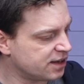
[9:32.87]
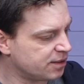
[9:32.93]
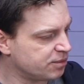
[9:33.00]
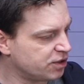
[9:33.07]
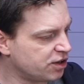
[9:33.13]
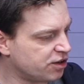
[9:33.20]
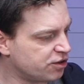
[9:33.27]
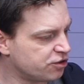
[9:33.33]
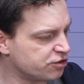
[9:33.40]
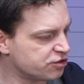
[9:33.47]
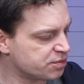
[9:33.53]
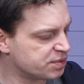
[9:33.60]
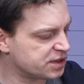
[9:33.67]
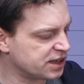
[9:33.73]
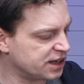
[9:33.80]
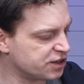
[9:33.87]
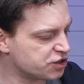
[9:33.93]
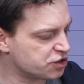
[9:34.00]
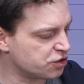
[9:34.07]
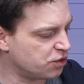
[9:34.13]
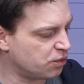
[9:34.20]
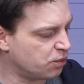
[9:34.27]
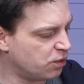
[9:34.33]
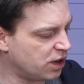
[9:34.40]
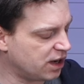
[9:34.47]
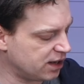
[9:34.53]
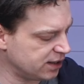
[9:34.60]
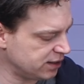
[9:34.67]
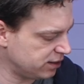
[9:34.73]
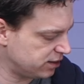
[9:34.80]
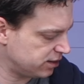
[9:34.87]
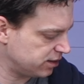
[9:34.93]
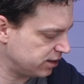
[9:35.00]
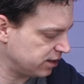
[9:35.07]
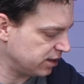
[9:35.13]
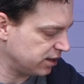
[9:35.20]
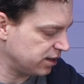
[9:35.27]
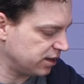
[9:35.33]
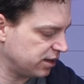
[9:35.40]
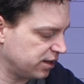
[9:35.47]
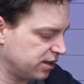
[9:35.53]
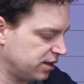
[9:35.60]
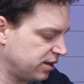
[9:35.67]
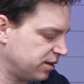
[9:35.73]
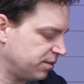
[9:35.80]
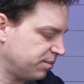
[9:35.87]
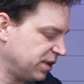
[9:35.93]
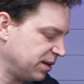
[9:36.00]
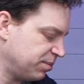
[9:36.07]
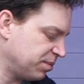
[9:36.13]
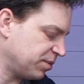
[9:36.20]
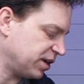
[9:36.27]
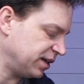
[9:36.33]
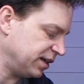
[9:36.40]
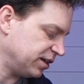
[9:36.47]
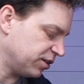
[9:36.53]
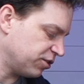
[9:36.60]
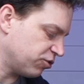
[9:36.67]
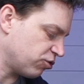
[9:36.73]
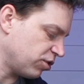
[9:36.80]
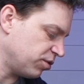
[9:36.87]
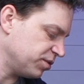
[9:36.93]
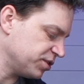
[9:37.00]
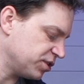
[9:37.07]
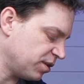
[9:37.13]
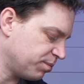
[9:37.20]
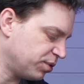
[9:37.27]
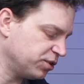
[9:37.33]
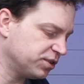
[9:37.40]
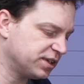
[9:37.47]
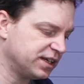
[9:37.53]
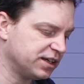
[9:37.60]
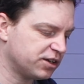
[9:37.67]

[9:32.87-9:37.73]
I'm not 100% sure why. Maybe my little controller's not plugged in